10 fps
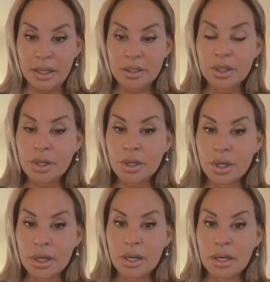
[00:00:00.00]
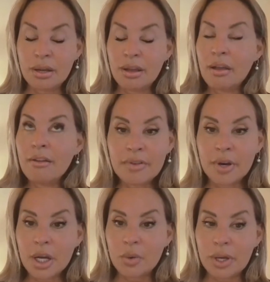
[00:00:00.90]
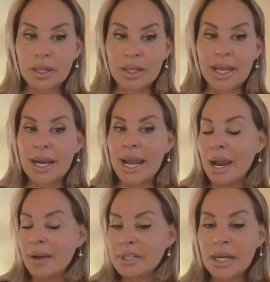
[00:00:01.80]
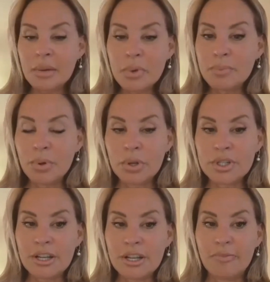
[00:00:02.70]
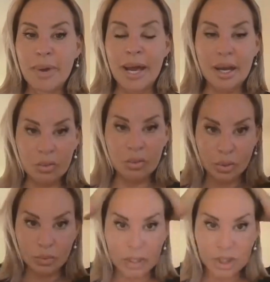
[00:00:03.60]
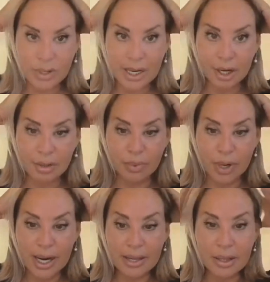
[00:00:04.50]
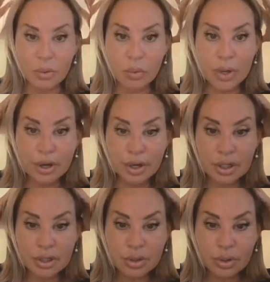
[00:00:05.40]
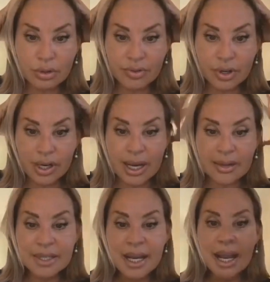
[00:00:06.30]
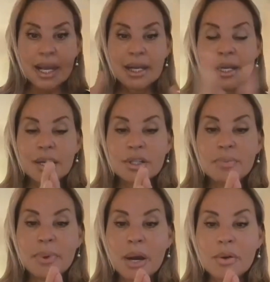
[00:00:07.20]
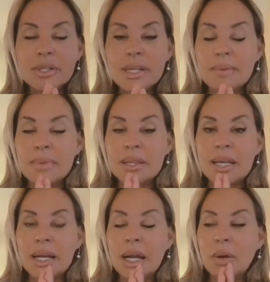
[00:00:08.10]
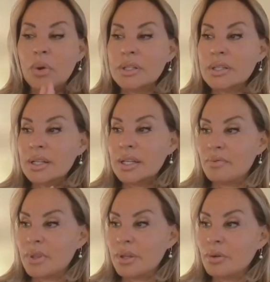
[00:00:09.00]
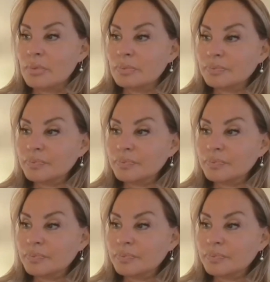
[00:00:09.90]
to good very quickly. And every time we pull ourselves back, we retrain our brain that we're in control of our lives. And here's a power statement that I want to leave with you.